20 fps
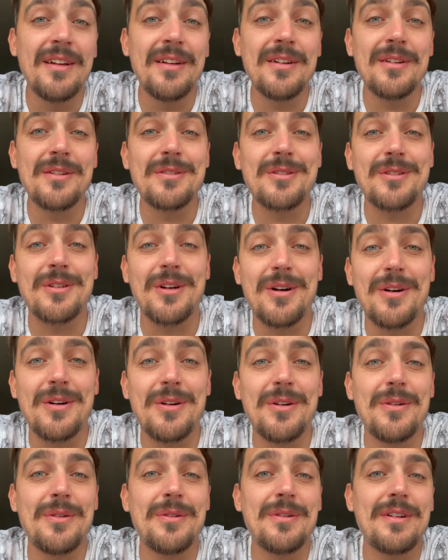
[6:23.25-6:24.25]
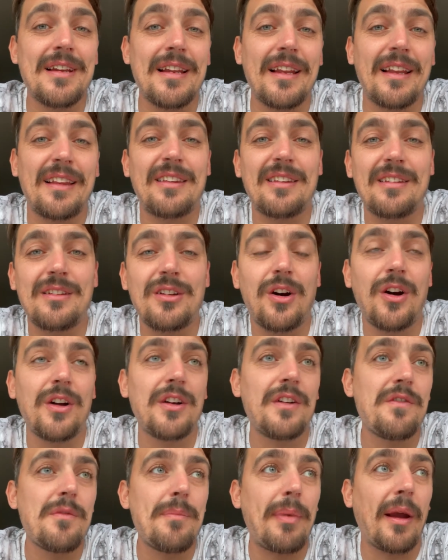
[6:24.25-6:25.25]
So it's kind
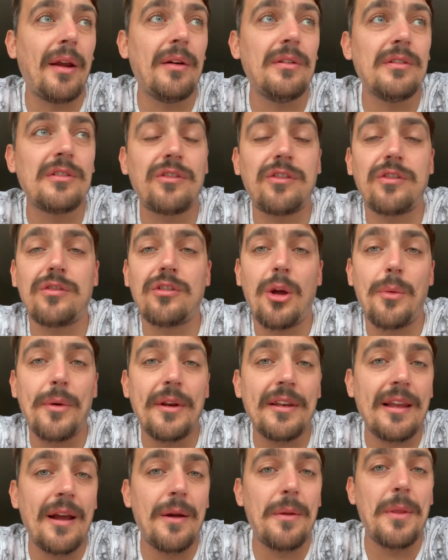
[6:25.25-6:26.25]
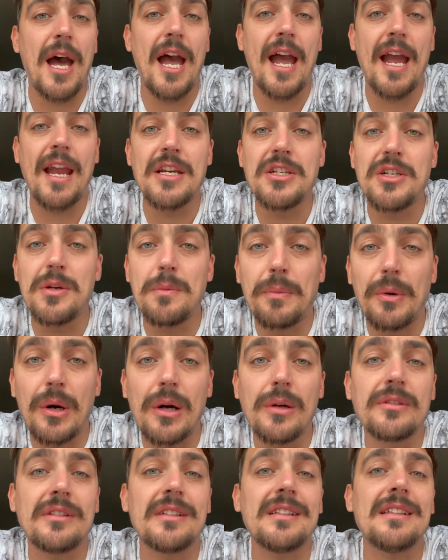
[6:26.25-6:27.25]
of about slowing down that aging
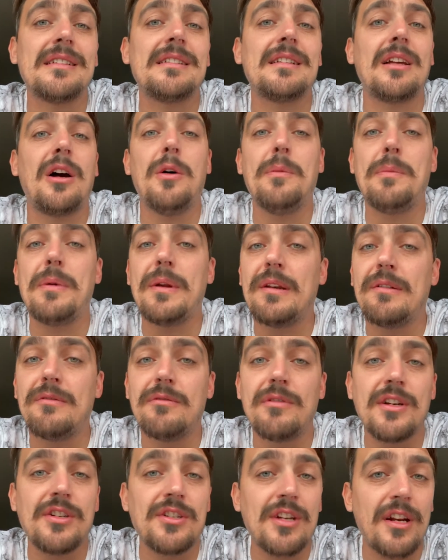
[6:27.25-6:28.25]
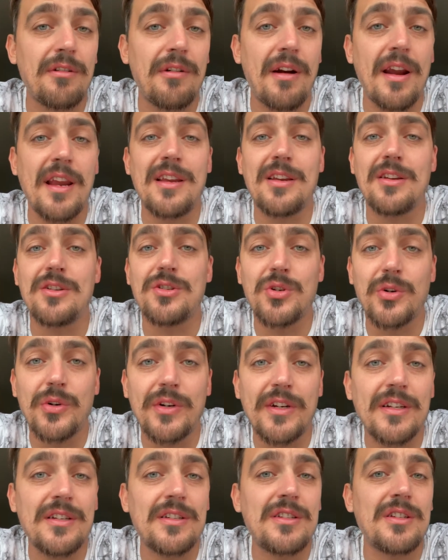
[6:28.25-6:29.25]
process, helping regenerate your
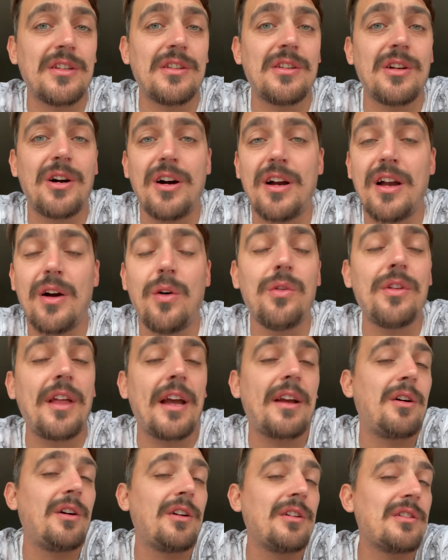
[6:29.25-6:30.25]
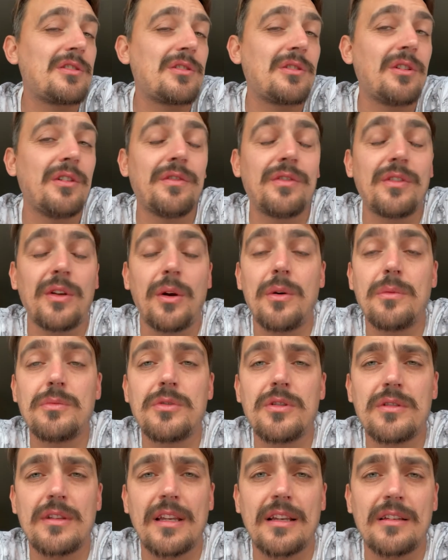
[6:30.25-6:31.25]
joints, your diet, all that kind of stuff. So I'm
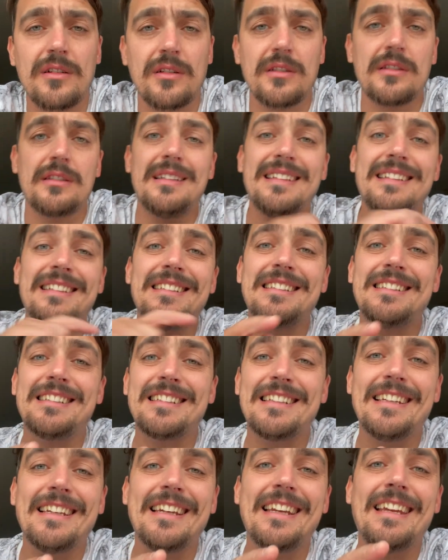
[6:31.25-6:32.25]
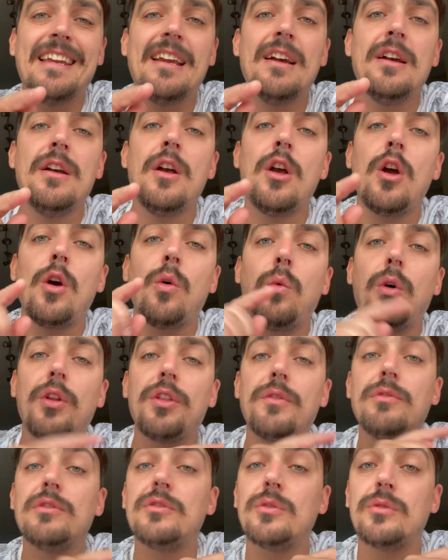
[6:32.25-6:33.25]
just excited to see what the
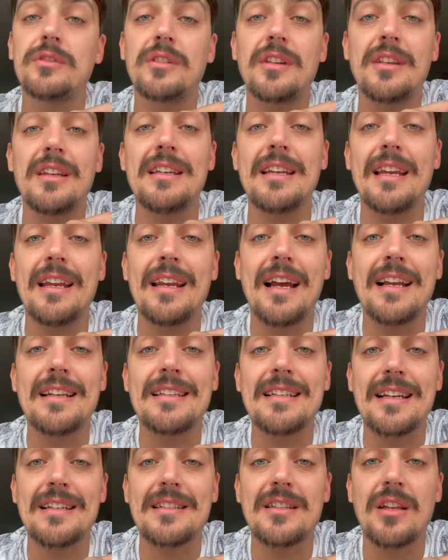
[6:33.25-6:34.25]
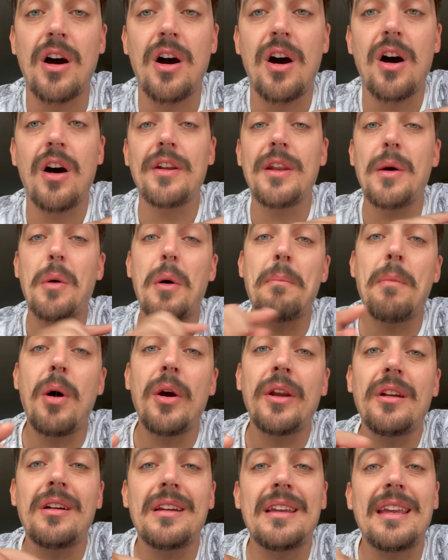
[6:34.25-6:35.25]
results of the DNA test are. Now, I
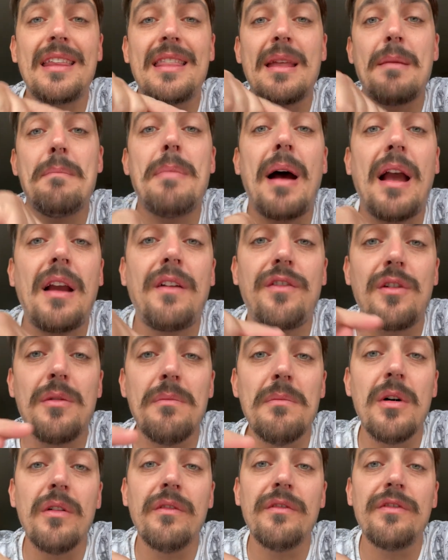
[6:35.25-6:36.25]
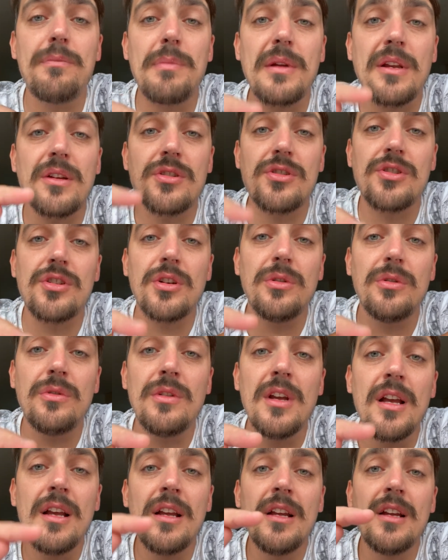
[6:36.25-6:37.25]
might not get them back for a month, because due
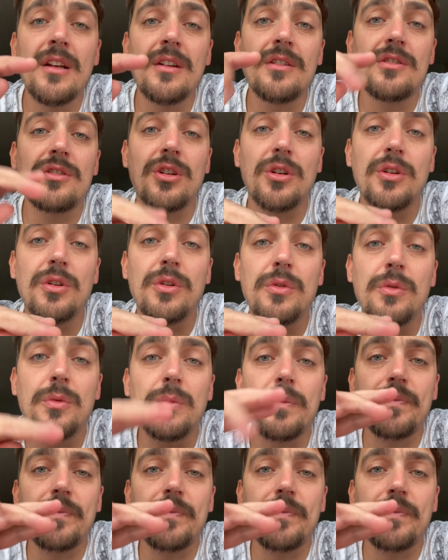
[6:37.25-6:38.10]
to